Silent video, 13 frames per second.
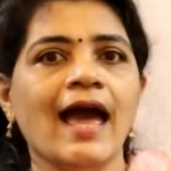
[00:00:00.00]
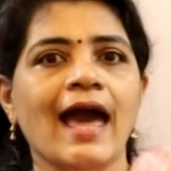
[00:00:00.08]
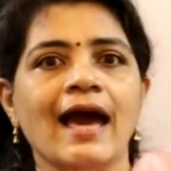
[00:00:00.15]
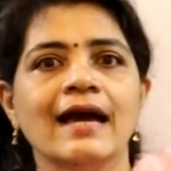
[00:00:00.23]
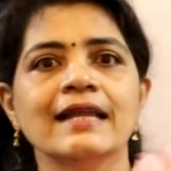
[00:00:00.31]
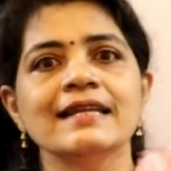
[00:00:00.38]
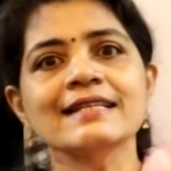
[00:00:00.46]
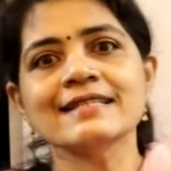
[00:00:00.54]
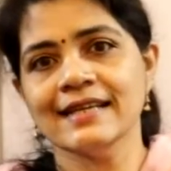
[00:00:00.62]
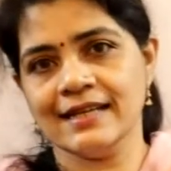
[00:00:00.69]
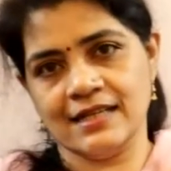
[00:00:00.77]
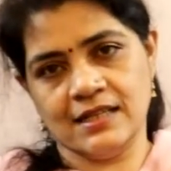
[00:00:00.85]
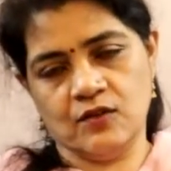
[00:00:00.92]
and
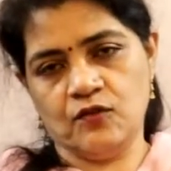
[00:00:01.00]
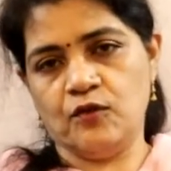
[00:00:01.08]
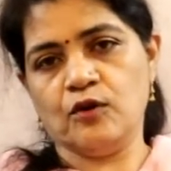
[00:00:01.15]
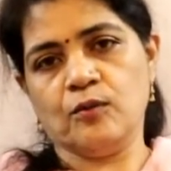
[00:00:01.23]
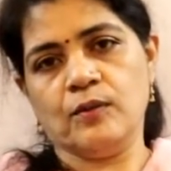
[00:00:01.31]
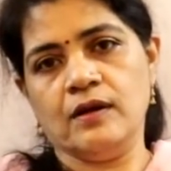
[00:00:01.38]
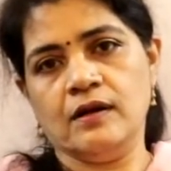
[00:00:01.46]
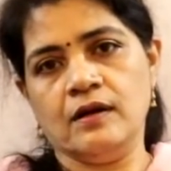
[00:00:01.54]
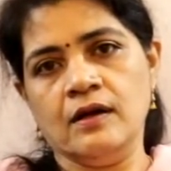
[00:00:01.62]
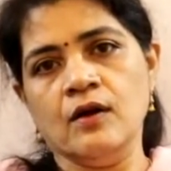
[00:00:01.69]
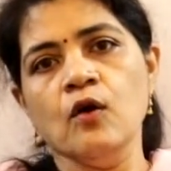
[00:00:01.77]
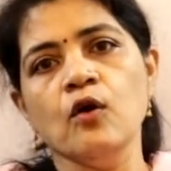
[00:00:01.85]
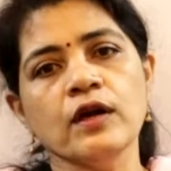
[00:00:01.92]
section formula.
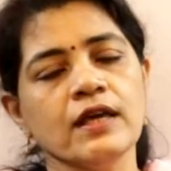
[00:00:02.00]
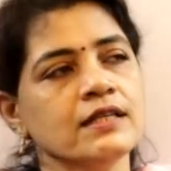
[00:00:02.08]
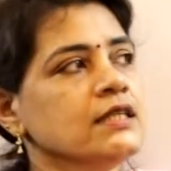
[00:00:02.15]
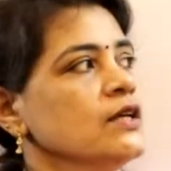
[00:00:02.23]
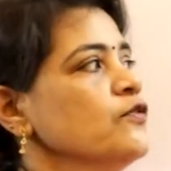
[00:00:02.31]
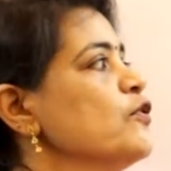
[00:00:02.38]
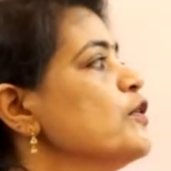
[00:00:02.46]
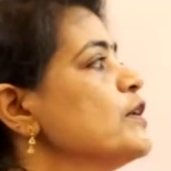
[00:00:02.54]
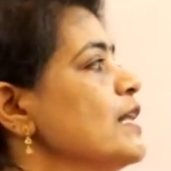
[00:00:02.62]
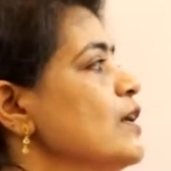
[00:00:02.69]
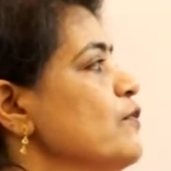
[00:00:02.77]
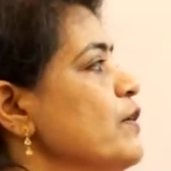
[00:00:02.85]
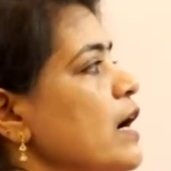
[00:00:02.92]
Okay, see, for
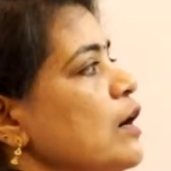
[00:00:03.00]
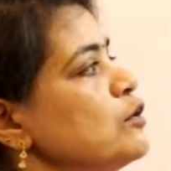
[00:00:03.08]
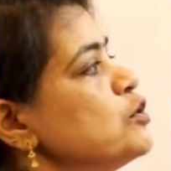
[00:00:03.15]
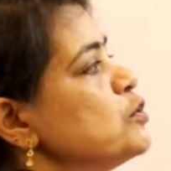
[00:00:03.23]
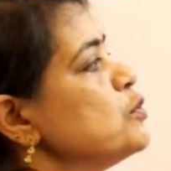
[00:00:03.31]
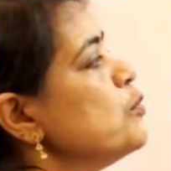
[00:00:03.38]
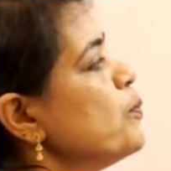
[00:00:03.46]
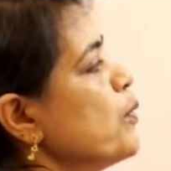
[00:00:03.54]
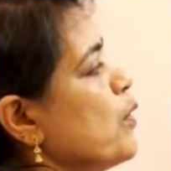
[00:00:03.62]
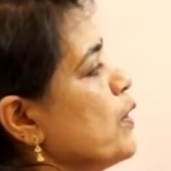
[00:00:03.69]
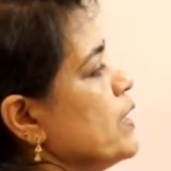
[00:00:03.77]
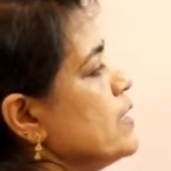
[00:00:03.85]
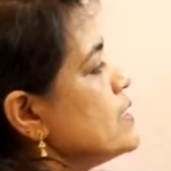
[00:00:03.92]
that we have 2
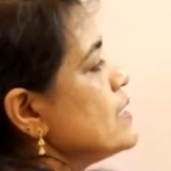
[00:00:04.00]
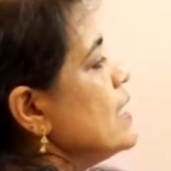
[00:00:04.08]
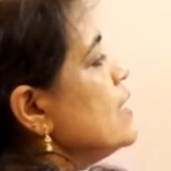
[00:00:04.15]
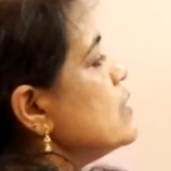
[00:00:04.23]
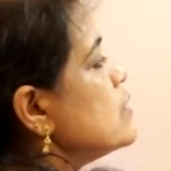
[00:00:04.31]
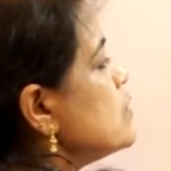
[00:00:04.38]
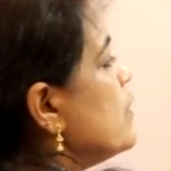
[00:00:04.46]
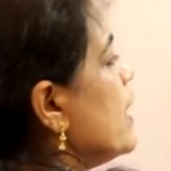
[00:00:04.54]
points, so